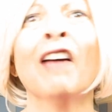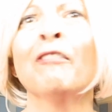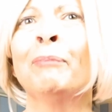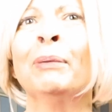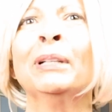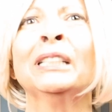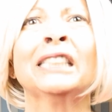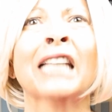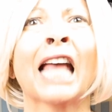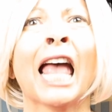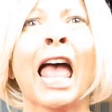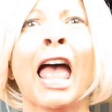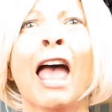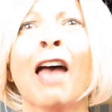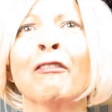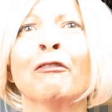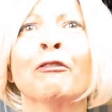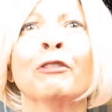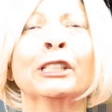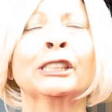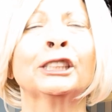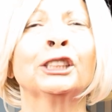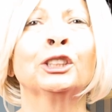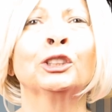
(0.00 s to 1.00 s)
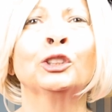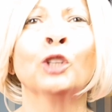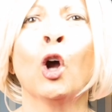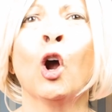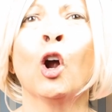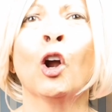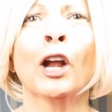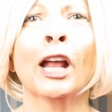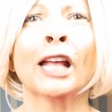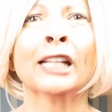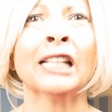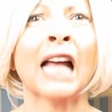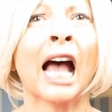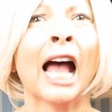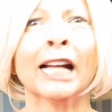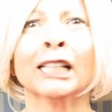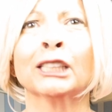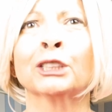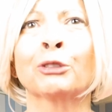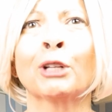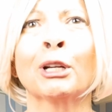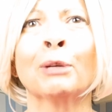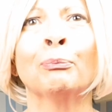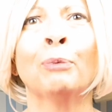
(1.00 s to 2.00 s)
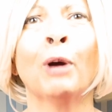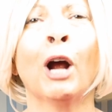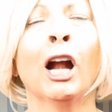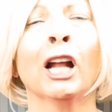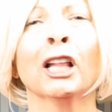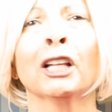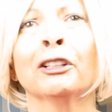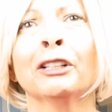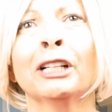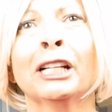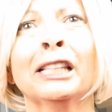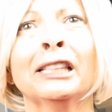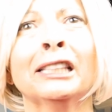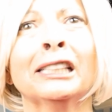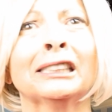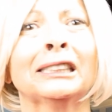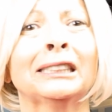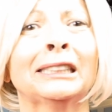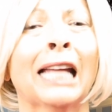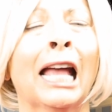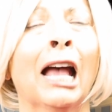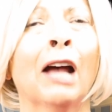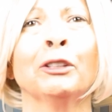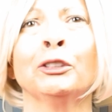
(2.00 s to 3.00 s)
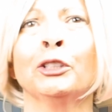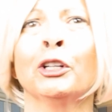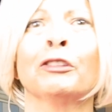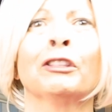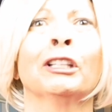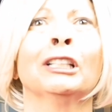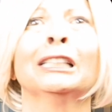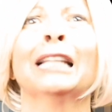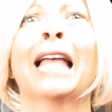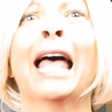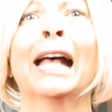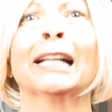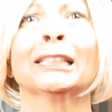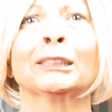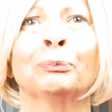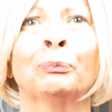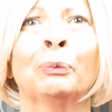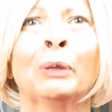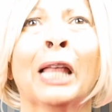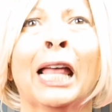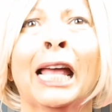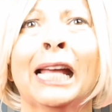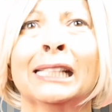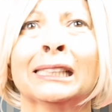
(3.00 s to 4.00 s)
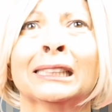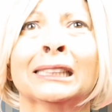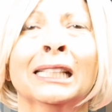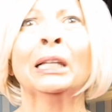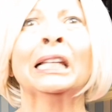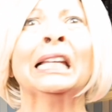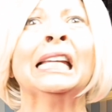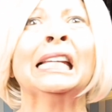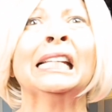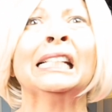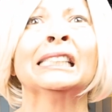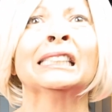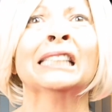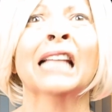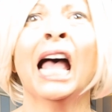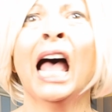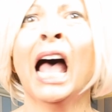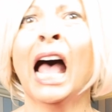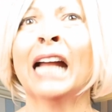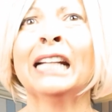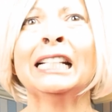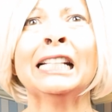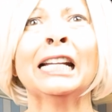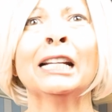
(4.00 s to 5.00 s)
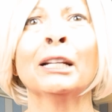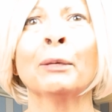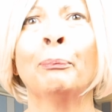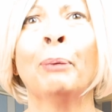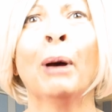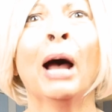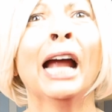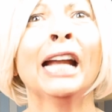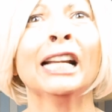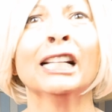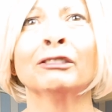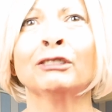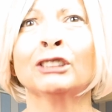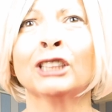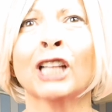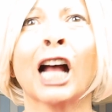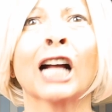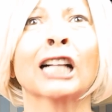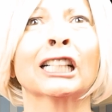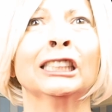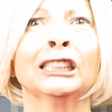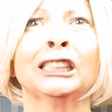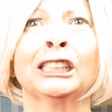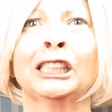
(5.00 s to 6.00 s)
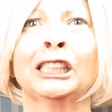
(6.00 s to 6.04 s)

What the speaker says: I've been to every store and ice cream parlor in this town. You're the last place. Please, I need a pint of chocolate